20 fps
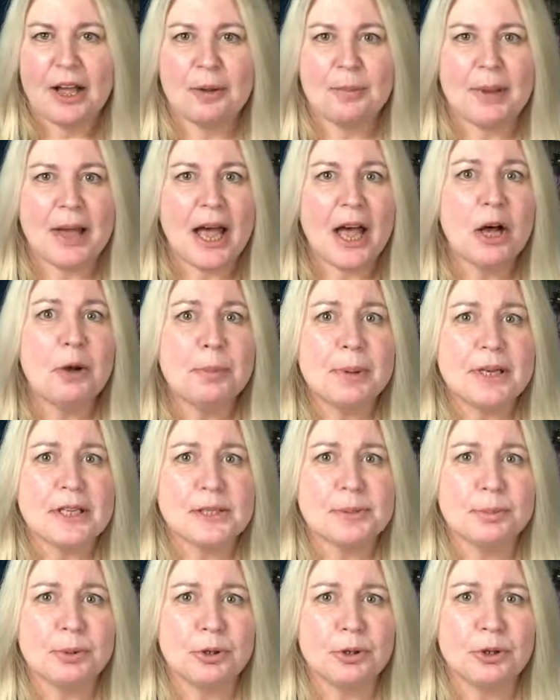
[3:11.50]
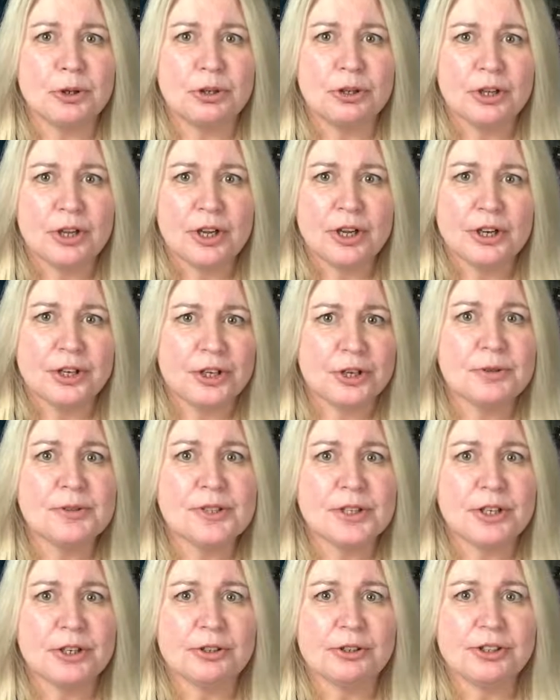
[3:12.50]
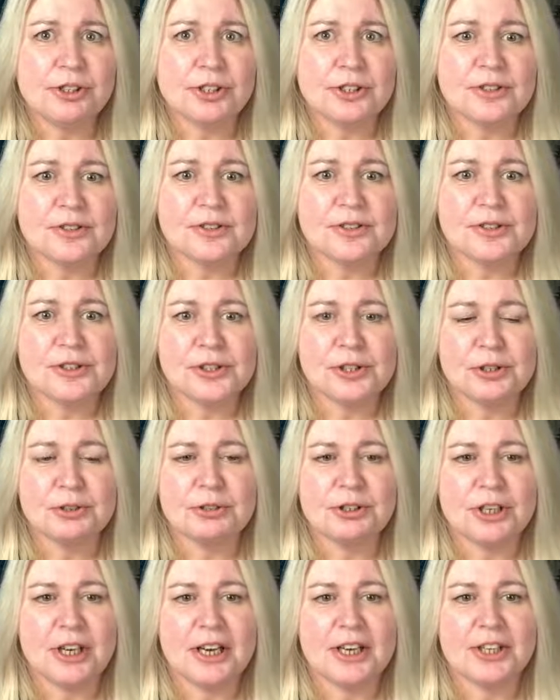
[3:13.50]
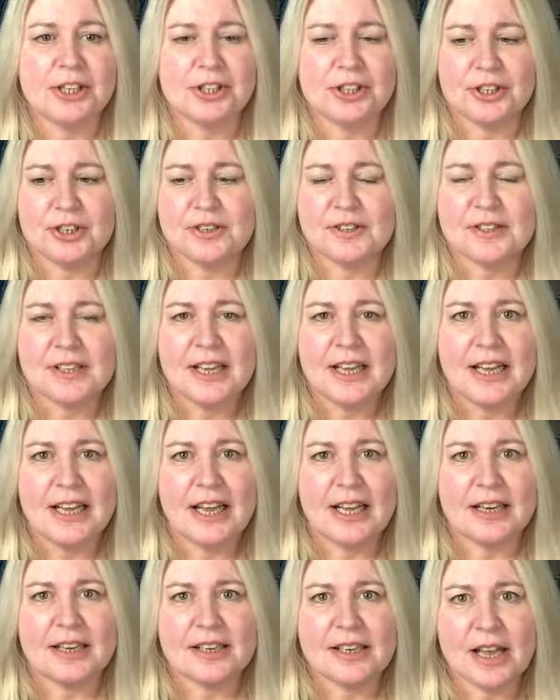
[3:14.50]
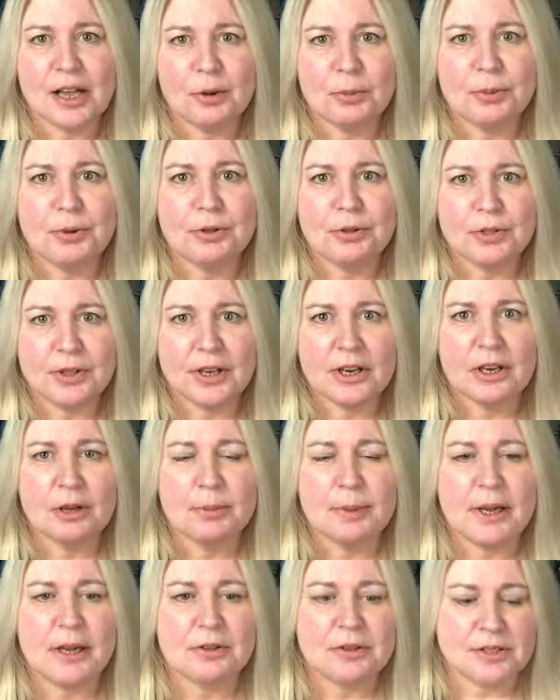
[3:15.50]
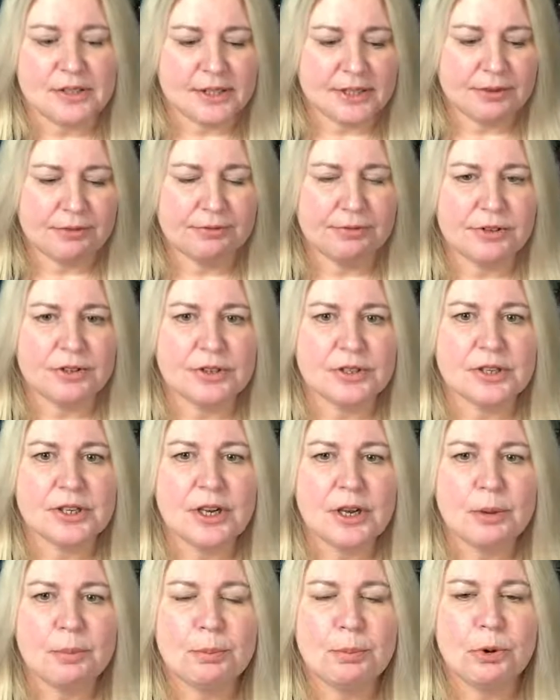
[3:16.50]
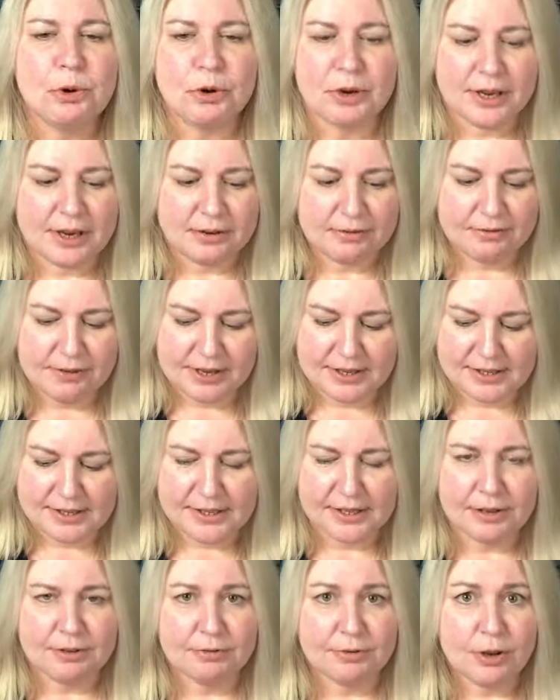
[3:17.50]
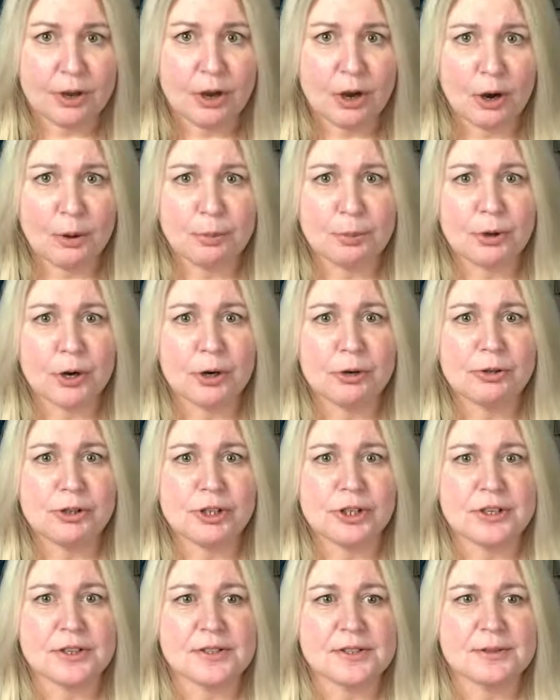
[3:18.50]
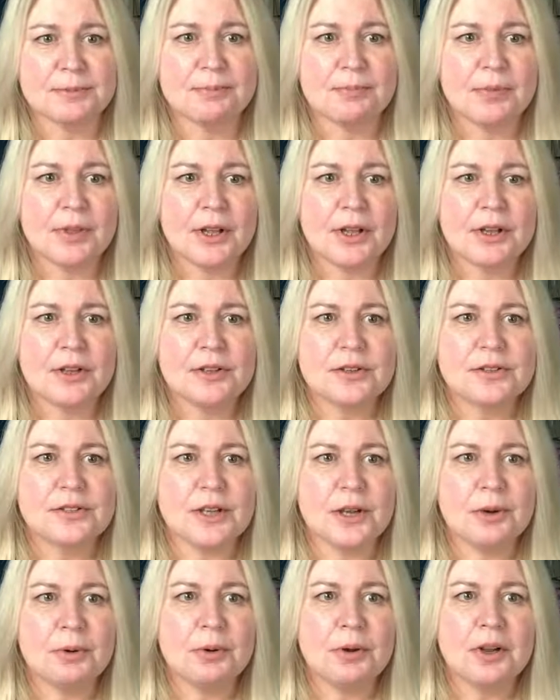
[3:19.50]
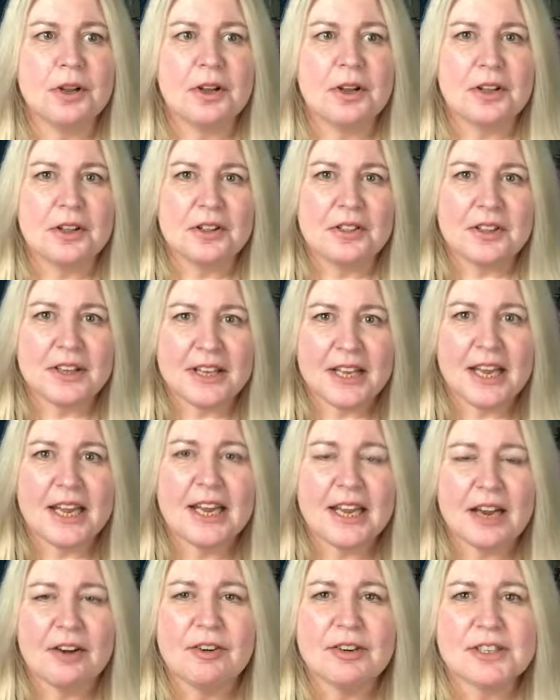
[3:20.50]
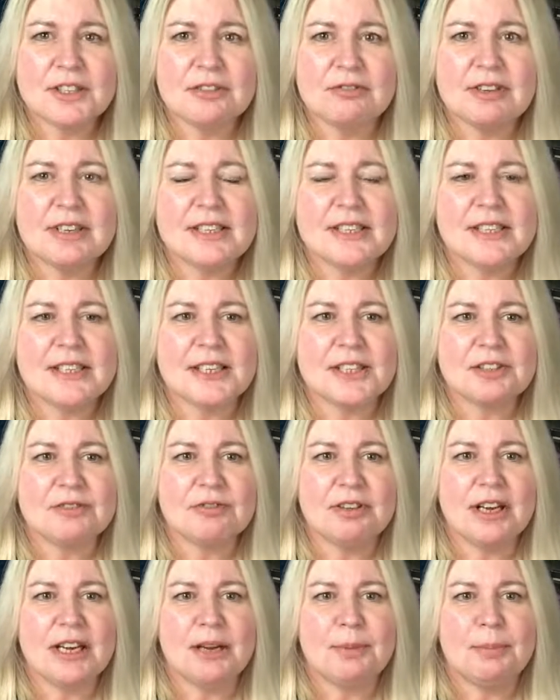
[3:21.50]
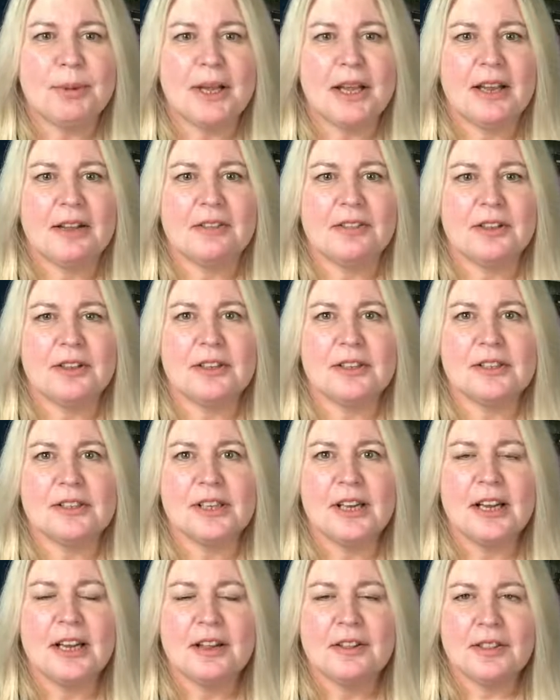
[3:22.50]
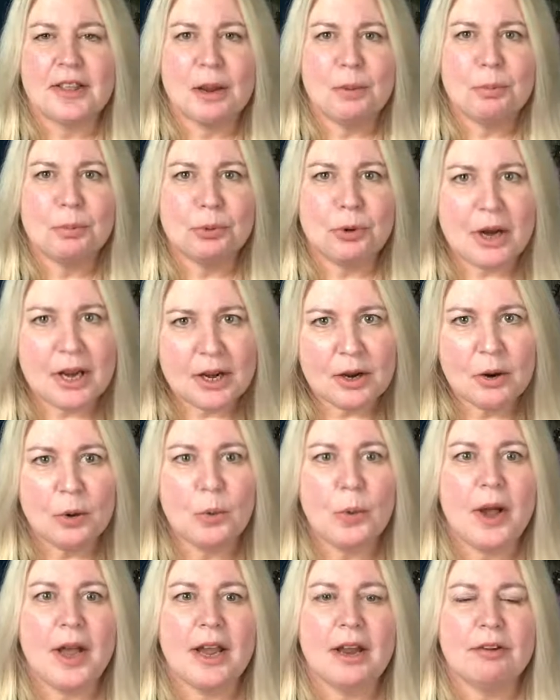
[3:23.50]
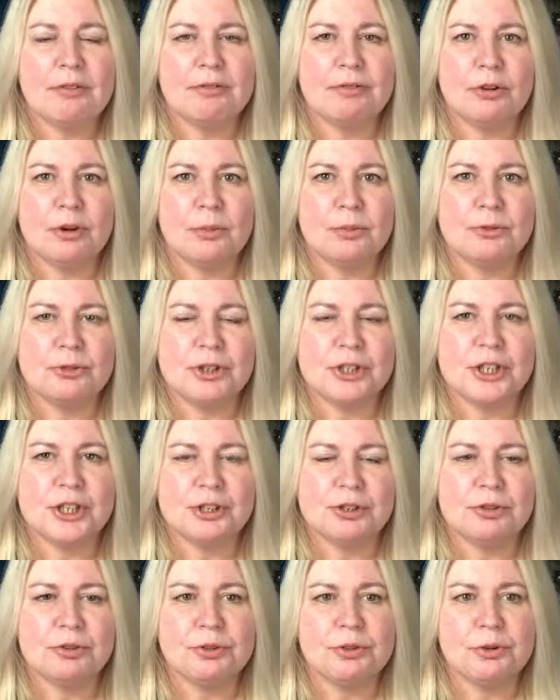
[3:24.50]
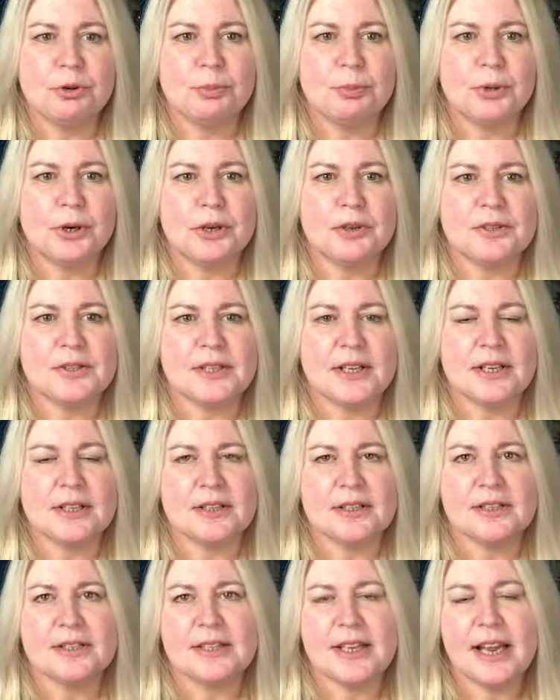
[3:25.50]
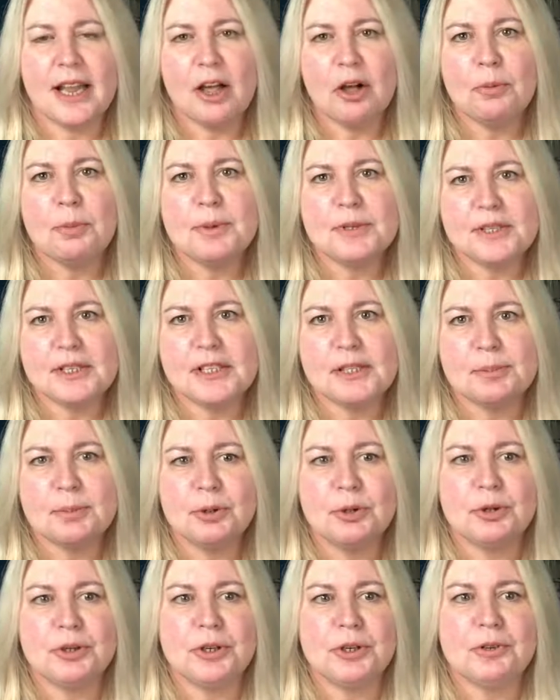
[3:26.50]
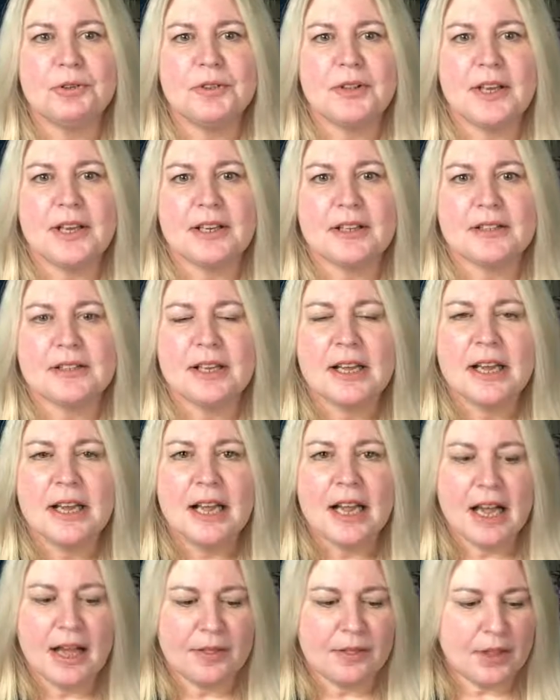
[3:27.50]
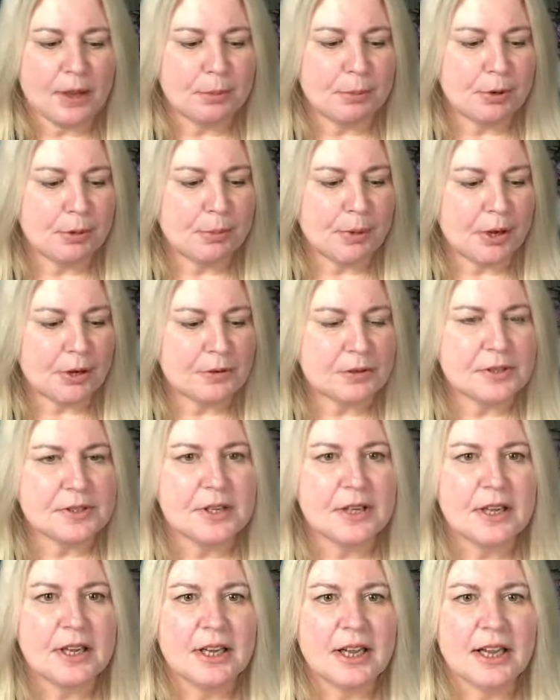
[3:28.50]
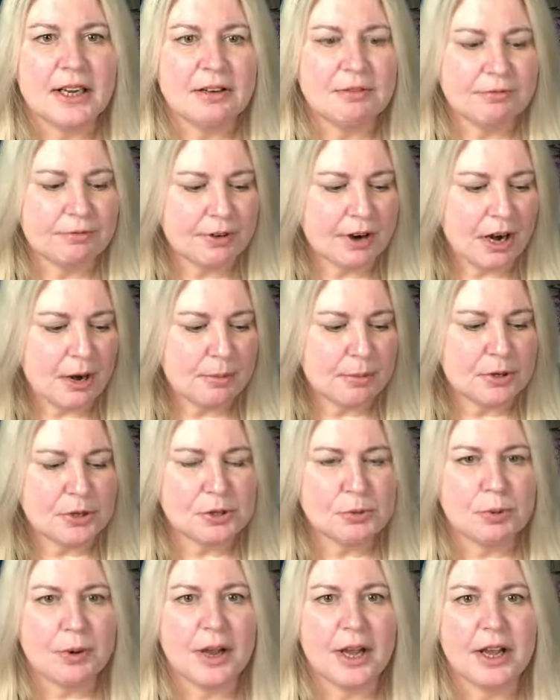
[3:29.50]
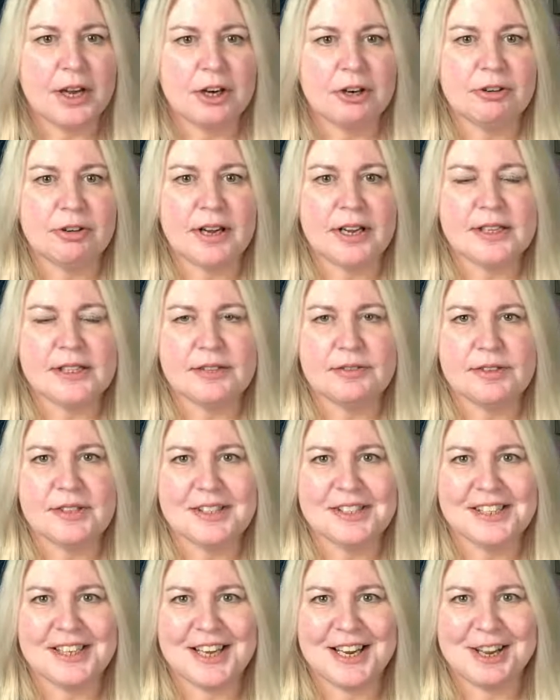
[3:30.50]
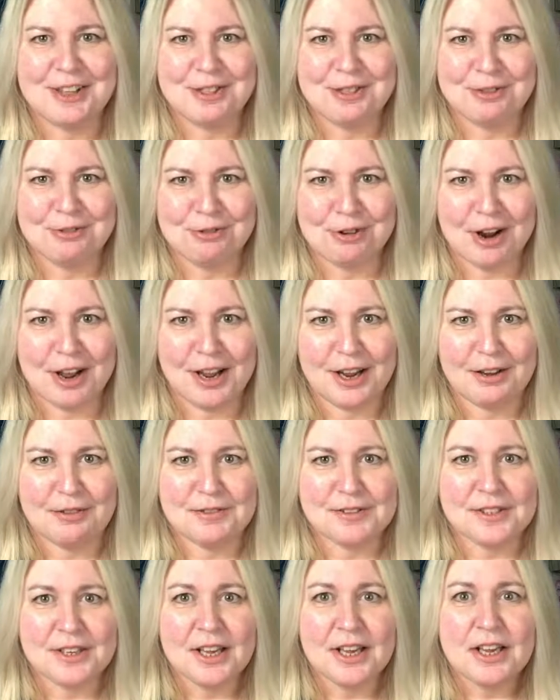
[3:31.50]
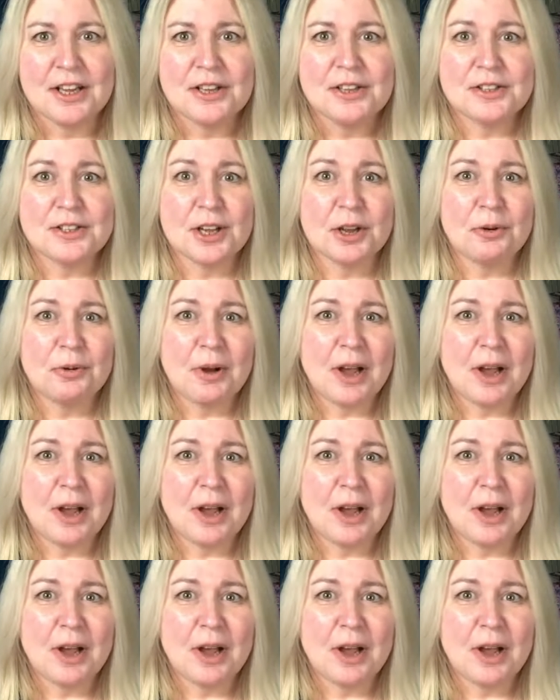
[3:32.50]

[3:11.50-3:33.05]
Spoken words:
help explore new solutions to challenges, and help you think about different, more inventive approaches. So the key characteristics really being that they break away from traditional thought processes, they help us explore new things, and they promote an environment where creativity thrives. So